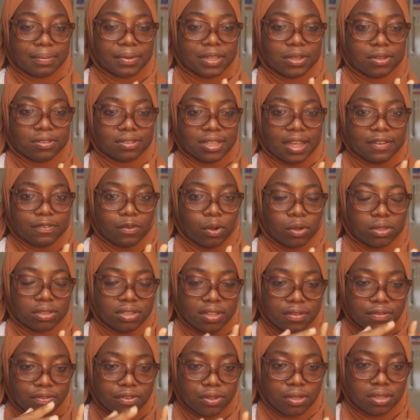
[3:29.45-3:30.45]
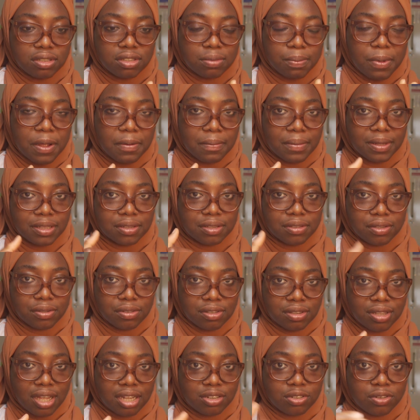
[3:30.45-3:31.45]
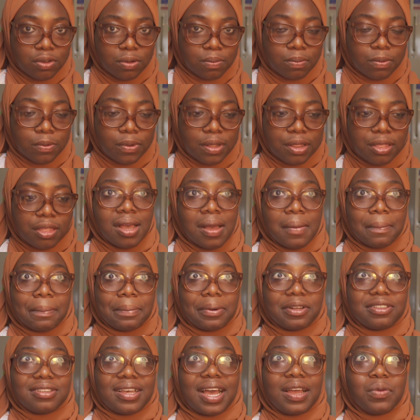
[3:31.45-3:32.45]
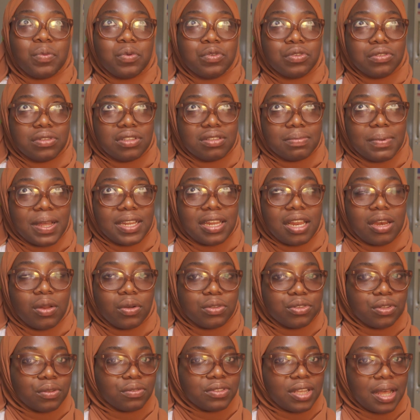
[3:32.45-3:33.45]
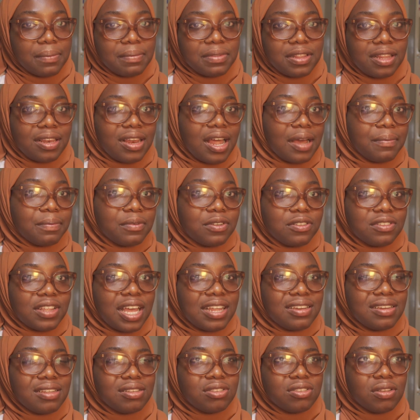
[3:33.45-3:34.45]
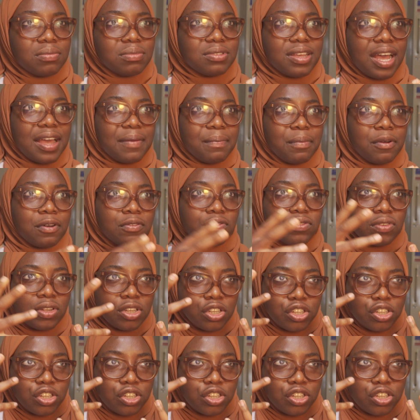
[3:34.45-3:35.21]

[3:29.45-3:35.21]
because I've got a few experiments to start off with, but I wouldn't spend a lot of time in the lab because I need some type of,